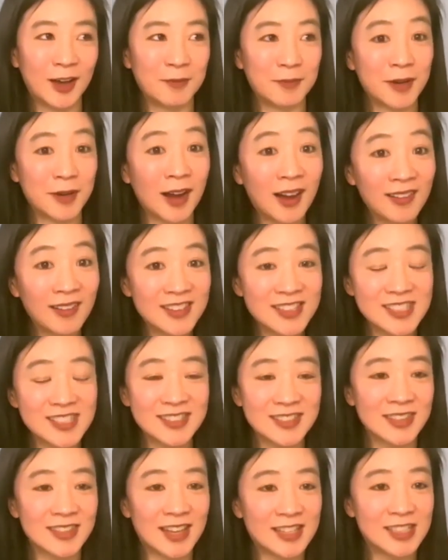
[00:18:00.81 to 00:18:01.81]

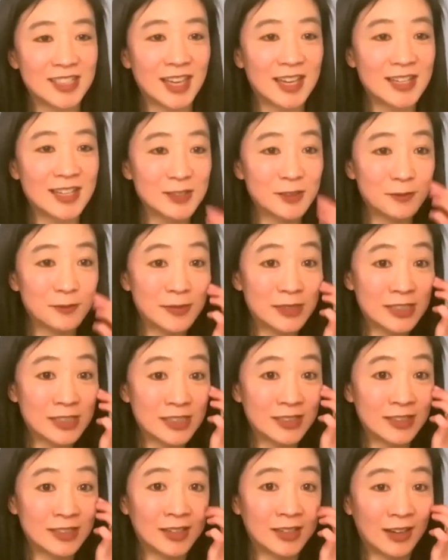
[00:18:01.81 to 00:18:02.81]
colleges and the educational
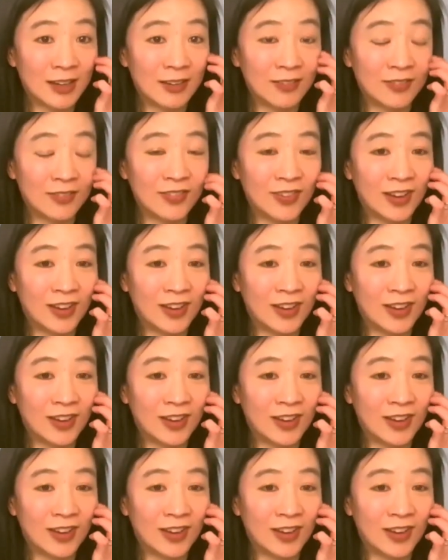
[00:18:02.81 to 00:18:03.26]
mission of